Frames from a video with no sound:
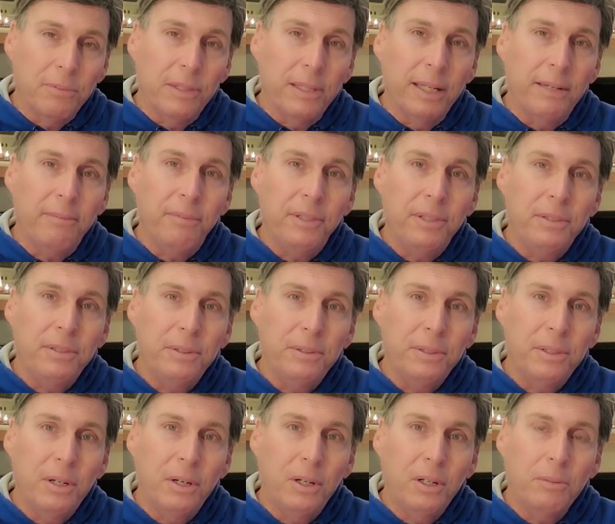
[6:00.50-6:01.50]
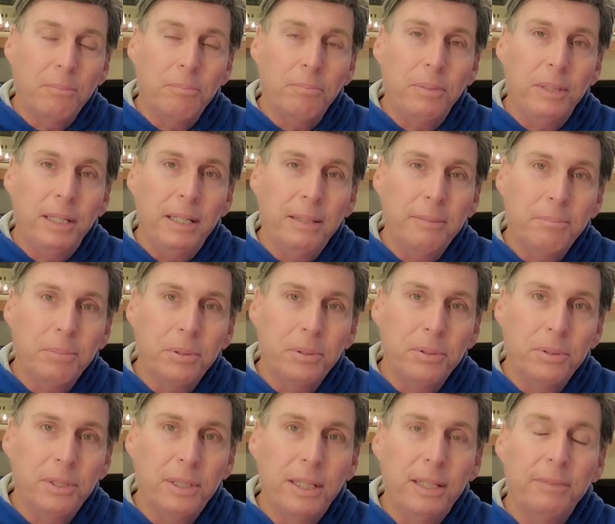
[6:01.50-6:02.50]
of living are being
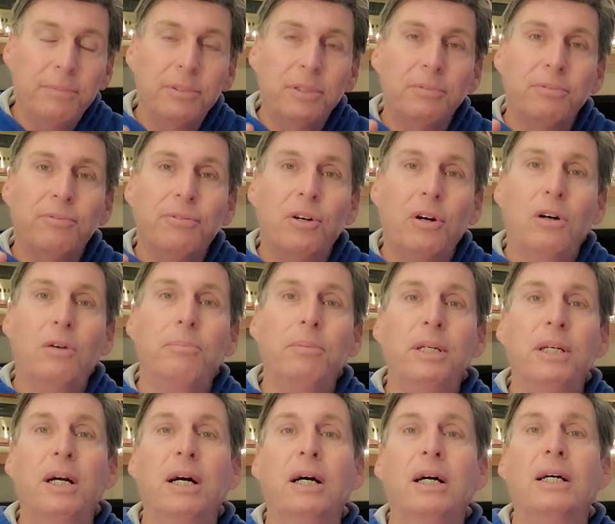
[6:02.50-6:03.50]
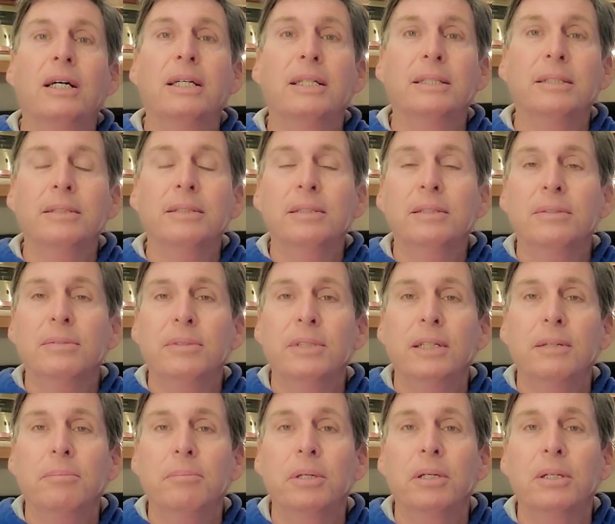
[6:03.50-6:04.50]
perceived to fall behind
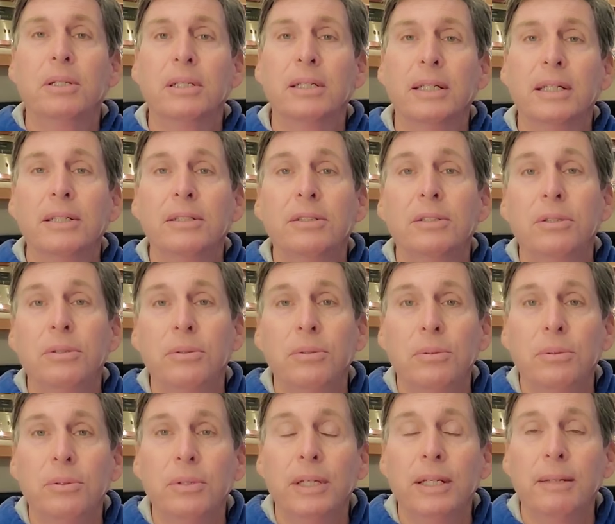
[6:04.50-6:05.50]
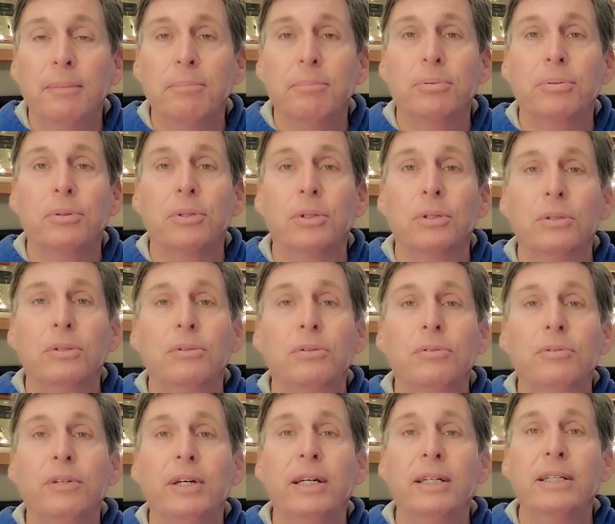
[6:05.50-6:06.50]
the ability to
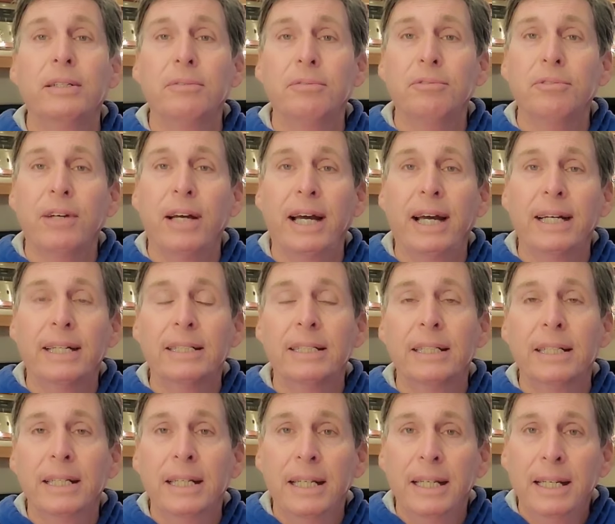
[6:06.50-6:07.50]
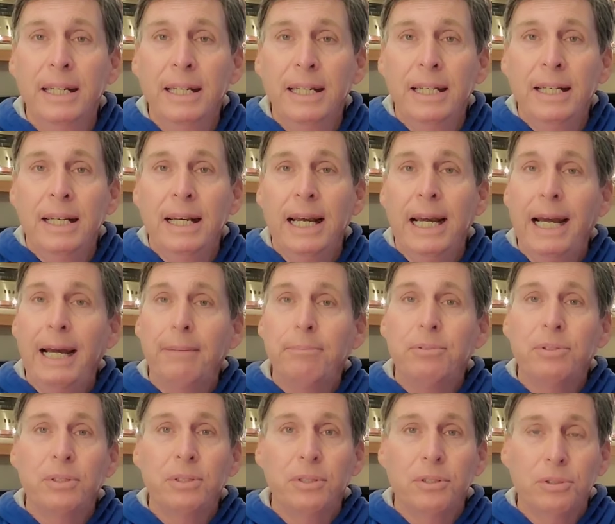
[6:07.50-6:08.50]
improve. And in fact,
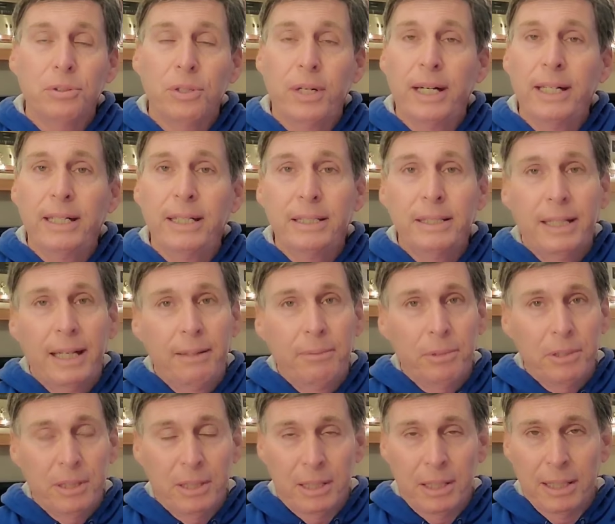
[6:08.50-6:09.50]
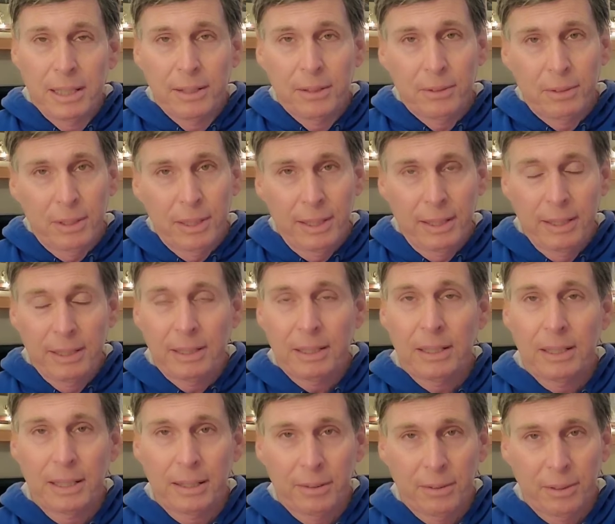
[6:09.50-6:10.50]
absent credit, they would clearly,
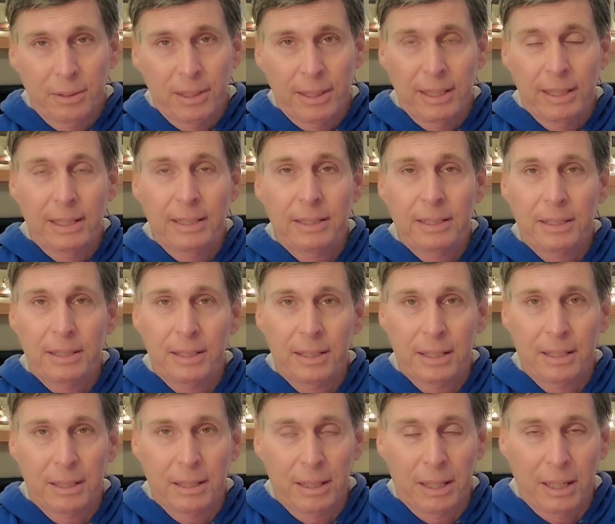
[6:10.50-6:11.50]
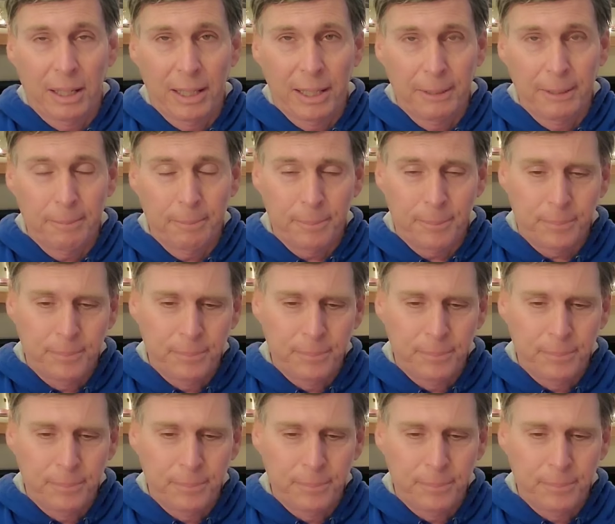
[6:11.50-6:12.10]
clearly decline.